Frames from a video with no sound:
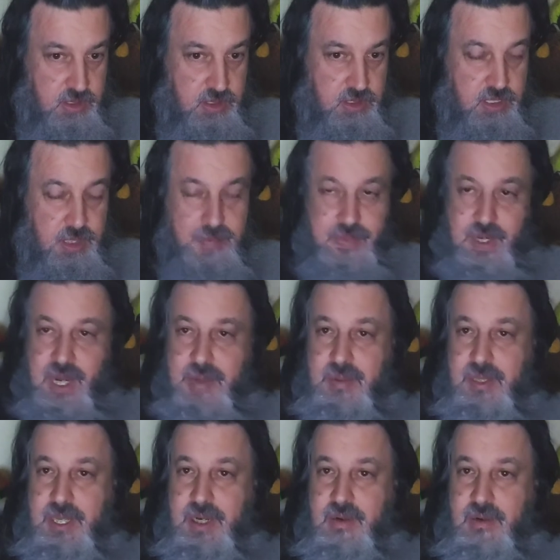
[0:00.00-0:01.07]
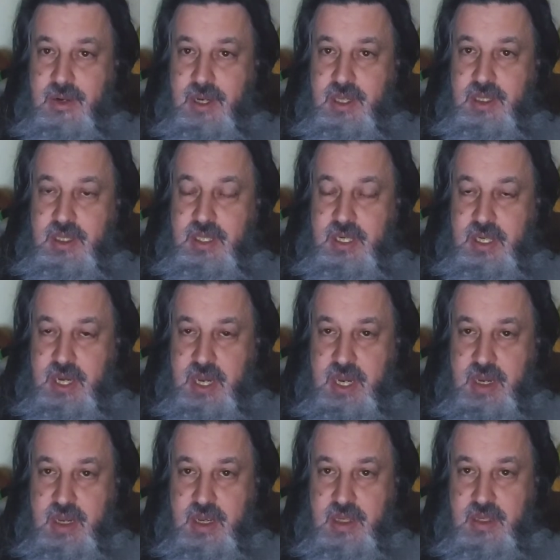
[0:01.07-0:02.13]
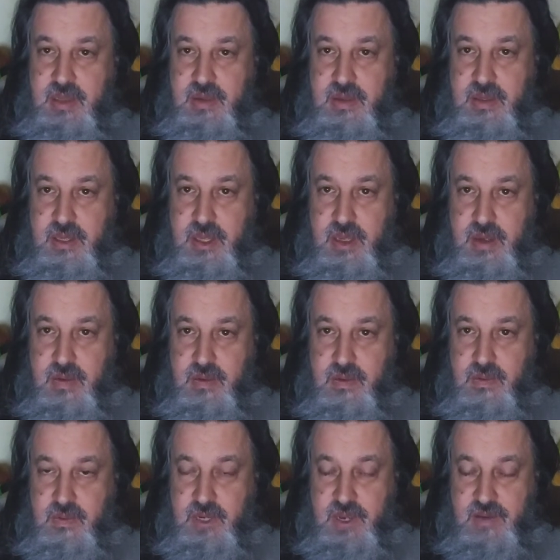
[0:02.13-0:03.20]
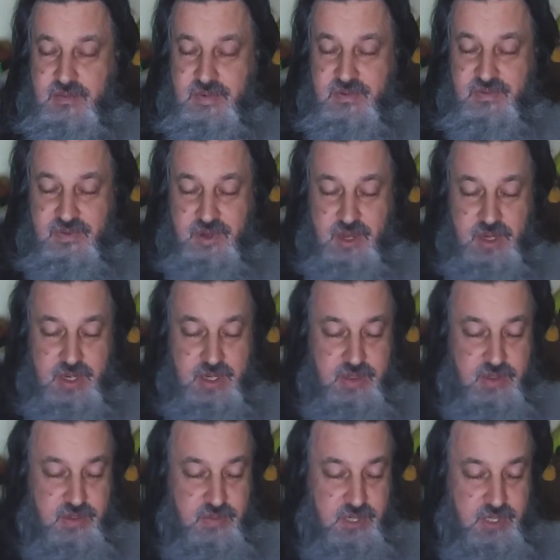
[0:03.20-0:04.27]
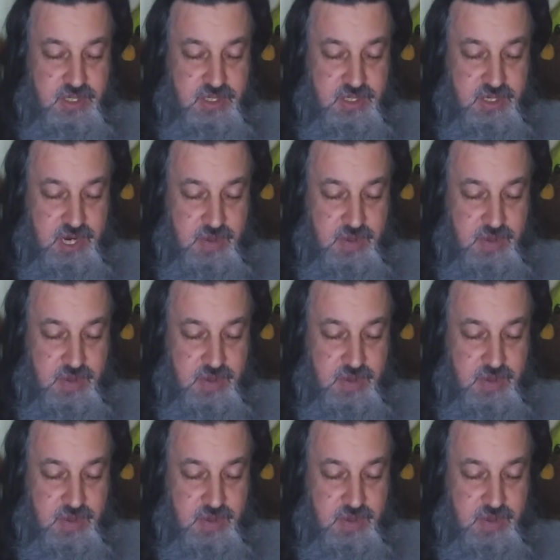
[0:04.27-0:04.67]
sometime later on today, because we haven't been vlogging too much. The